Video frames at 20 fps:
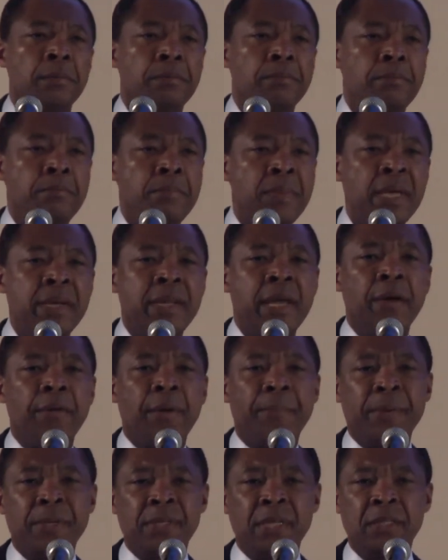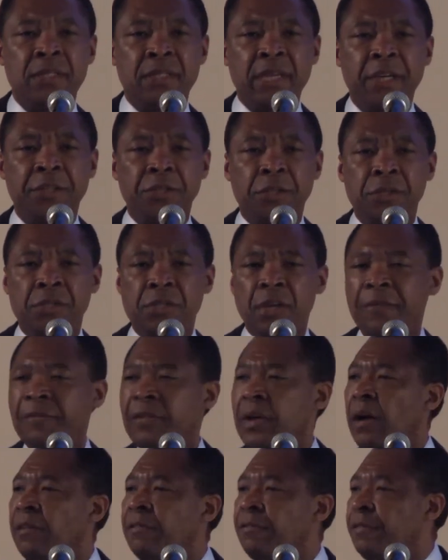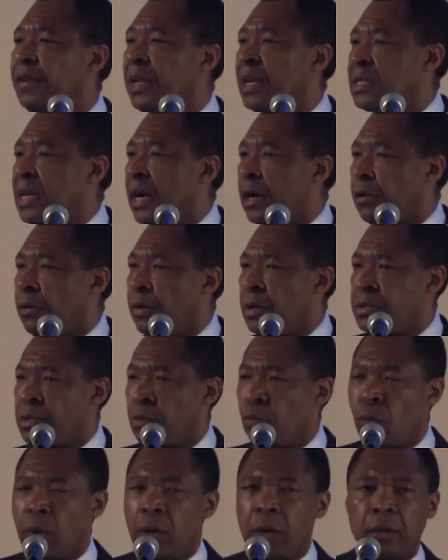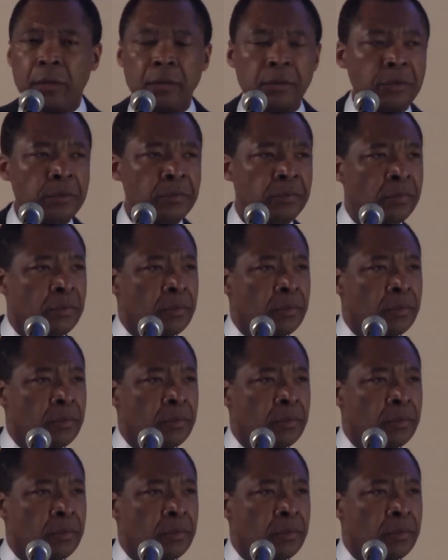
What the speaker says: media representations of conflict across the world.